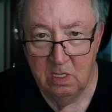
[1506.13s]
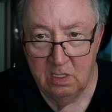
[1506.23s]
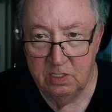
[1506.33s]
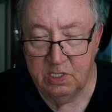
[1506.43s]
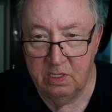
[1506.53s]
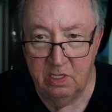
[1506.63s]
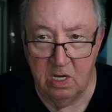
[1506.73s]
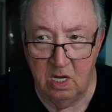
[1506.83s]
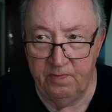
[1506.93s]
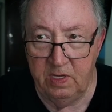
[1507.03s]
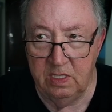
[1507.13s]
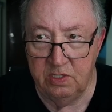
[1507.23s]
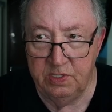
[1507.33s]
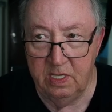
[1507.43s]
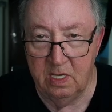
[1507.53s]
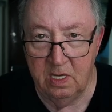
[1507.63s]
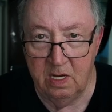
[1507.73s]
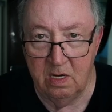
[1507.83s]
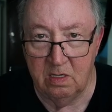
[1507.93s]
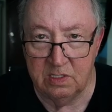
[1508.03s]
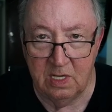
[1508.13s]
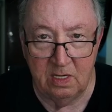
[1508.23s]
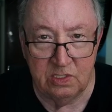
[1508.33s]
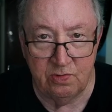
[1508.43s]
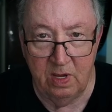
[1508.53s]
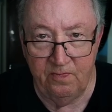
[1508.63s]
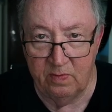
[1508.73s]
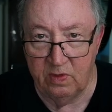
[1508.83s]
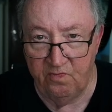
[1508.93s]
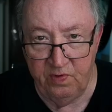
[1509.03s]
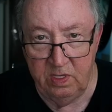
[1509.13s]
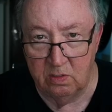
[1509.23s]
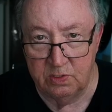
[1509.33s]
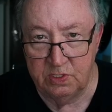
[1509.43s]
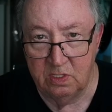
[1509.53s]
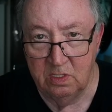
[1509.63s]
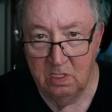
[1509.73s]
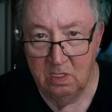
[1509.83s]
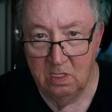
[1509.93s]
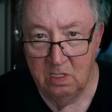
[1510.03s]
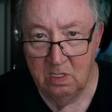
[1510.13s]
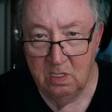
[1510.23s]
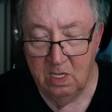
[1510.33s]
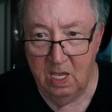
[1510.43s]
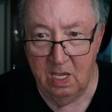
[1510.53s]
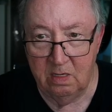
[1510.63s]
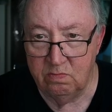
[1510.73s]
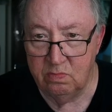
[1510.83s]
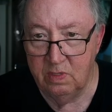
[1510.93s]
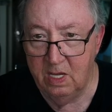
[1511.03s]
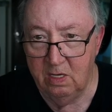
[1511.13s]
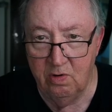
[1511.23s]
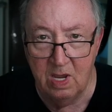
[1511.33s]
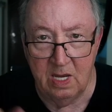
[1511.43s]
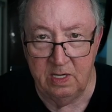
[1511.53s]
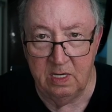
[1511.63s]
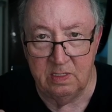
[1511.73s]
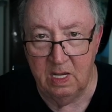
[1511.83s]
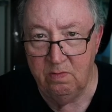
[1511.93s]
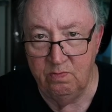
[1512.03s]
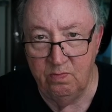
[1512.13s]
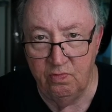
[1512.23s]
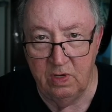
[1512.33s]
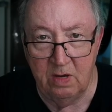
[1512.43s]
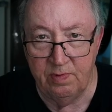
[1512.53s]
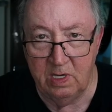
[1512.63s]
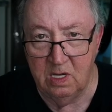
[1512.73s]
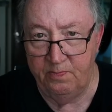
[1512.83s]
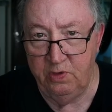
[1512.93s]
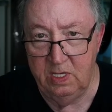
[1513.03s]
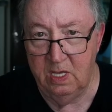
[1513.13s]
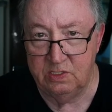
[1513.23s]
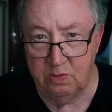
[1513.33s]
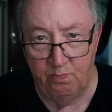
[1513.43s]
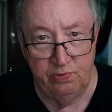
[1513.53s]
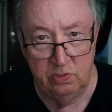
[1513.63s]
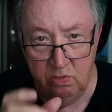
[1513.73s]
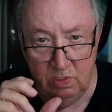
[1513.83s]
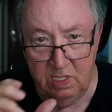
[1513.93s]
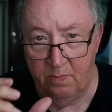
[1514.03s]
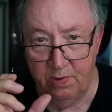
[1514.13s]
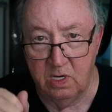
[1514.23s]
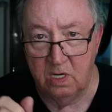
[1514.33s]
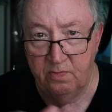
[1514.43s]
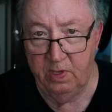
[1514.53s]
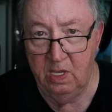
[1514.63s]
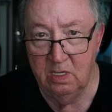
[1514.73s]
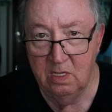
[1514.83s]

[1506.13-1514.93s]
The, the coffee that you get here is like straight from the fields and they grind it and they every cup you get is a brewed cup of coffee.